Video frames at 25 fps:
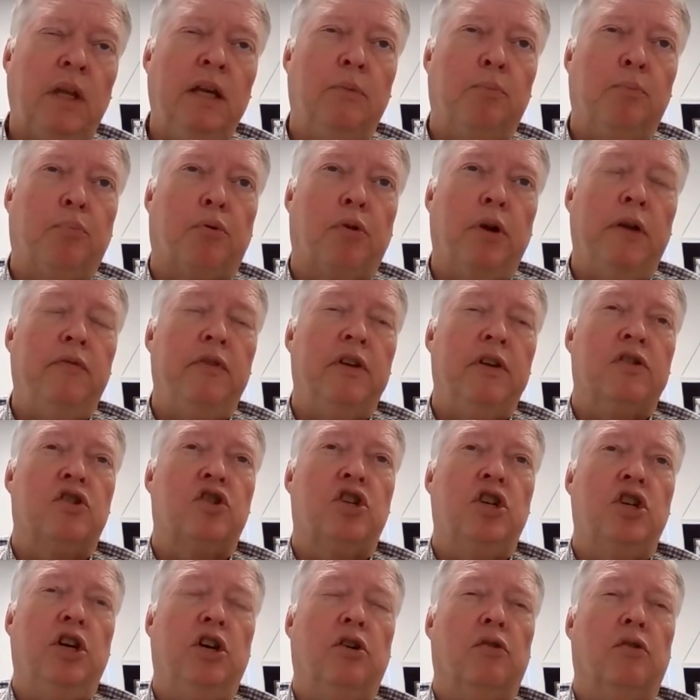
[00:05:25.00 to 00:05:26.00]
in
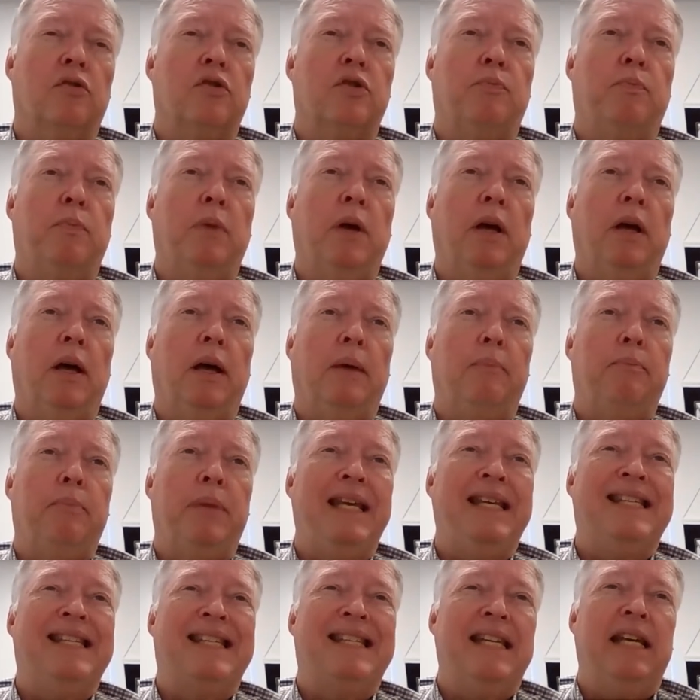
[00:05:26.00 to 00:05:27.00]
previous years, uh,
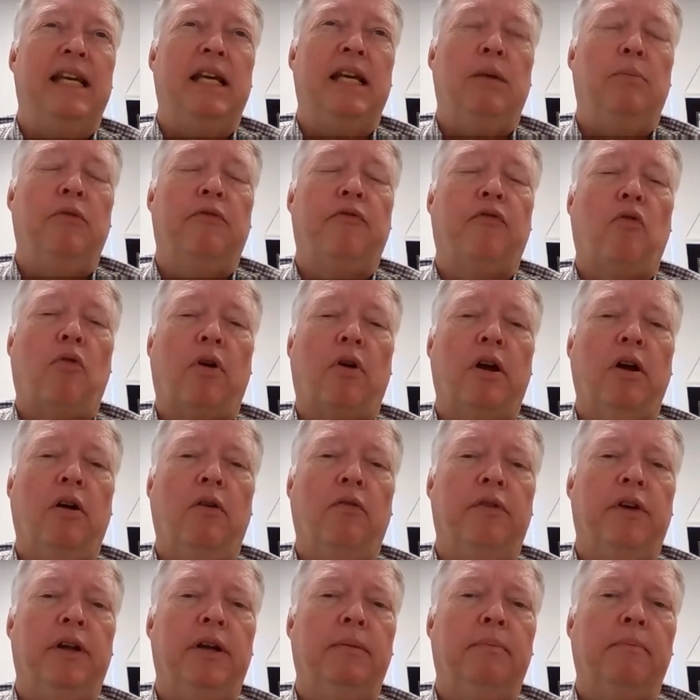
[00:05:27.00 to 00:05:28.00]
BC, before
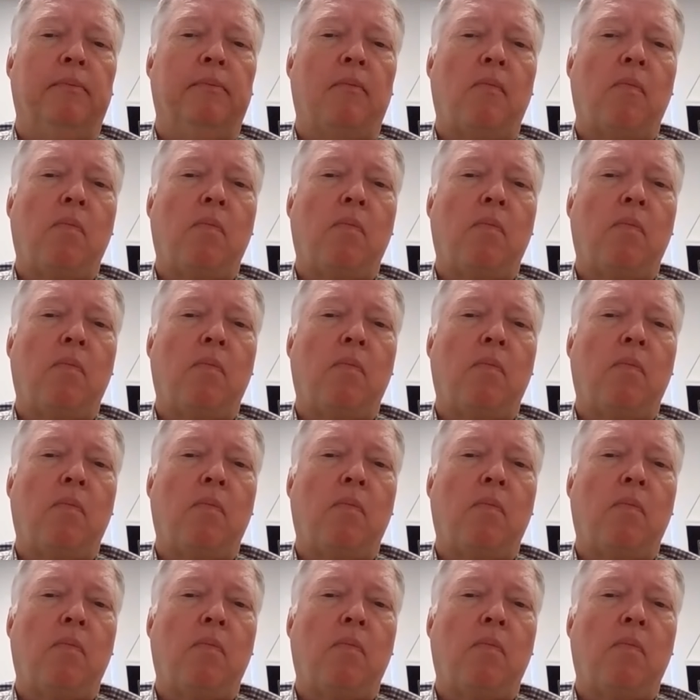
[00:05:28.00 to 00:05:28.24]
COVID?